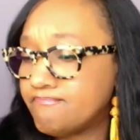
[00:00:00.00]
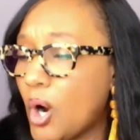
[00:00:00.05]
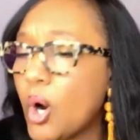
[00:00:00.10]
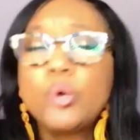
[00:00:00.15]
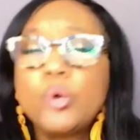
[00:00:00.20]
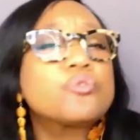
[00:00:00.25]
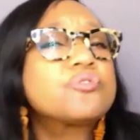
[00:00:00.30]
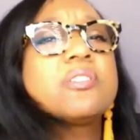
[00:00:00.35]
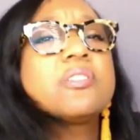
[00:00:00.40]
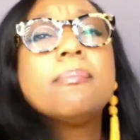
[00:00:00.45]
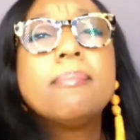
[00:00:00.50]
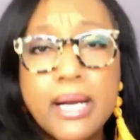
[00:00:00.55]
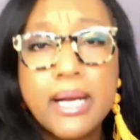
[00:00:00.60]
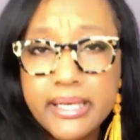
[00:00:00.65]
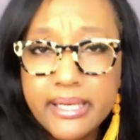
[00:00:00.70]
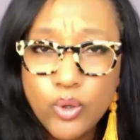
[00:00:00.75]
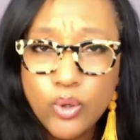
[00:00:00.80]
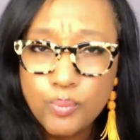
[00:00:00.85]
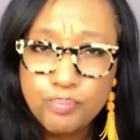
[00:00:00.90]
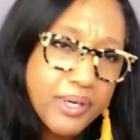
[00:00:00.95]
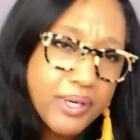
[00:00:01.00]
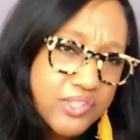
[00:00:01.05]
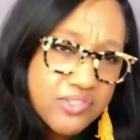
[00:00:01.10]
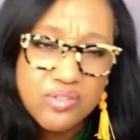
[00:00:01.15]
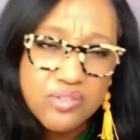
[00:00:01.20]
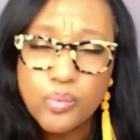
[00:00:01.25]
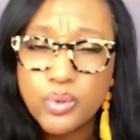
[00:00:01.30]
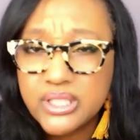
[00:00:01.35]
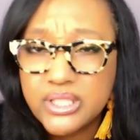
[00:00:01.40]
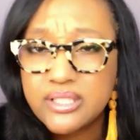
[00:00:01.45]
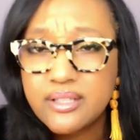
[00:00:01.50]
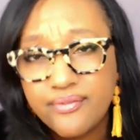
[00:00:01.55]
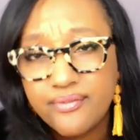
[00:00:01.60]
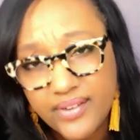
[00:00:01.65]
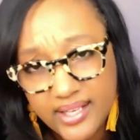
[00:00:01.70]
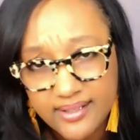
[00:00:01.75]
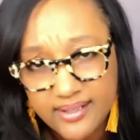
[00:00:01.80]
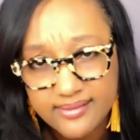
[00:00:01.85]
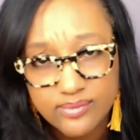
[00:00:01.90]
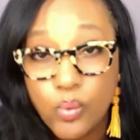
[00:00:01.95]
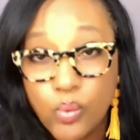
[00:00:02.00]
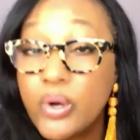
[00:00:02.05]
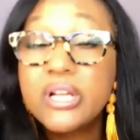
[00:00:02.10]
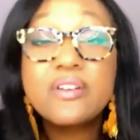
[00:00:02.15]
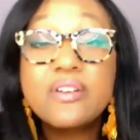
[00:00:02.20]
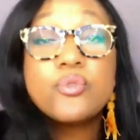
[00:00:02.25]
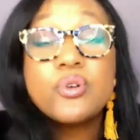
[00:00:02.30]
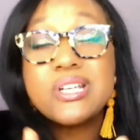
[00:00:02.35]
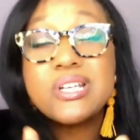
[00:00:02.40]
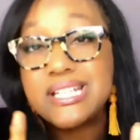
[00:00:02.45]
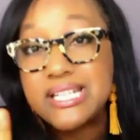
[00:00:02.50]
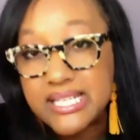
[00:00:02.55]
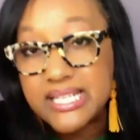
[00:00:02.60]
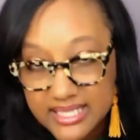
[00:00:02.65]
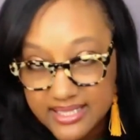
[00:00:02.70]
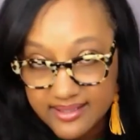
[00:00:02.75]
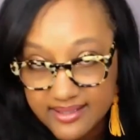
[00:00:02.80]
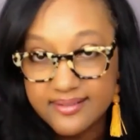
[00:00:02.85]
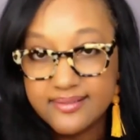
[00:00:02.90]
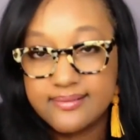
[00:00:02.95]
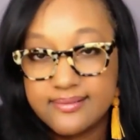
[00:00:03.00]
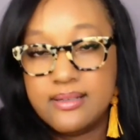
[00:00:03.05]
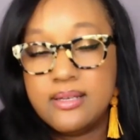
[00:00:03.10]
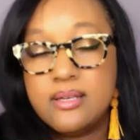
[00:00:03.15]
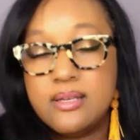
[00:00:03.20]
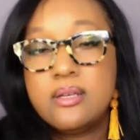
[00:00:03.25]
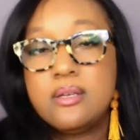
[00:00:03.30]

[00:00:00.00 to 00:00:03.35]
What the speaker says: hurt somebody or punch someone in the face. Whatever it is,